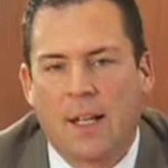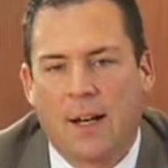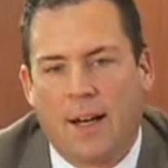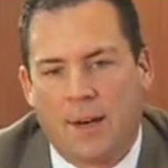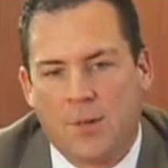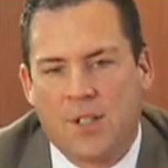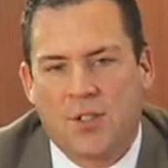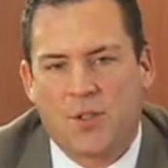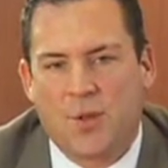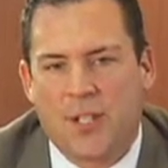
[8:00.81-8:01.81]
I would
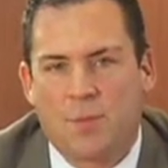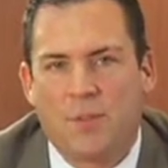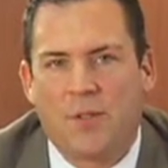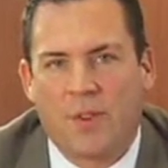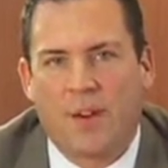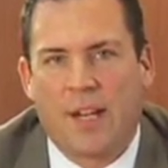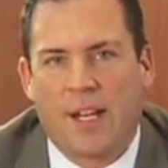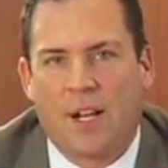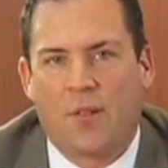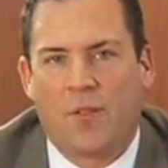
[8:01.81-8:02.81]
just stress, be very
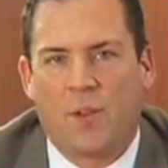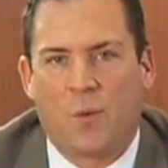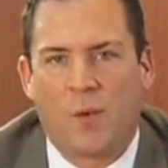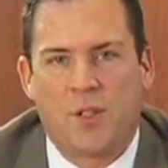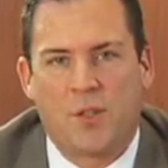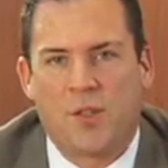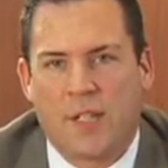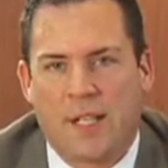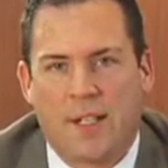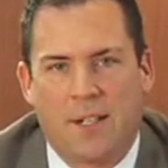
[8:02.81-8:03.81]
careful in what you
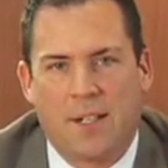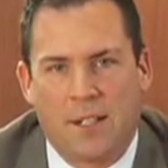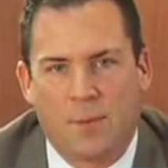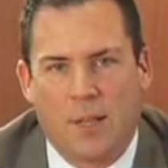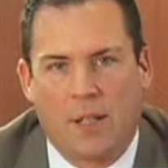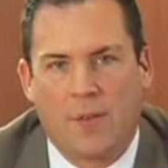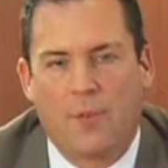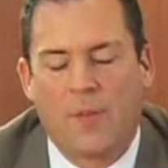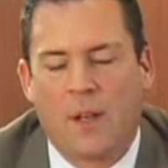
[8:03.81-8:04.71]
send in an email.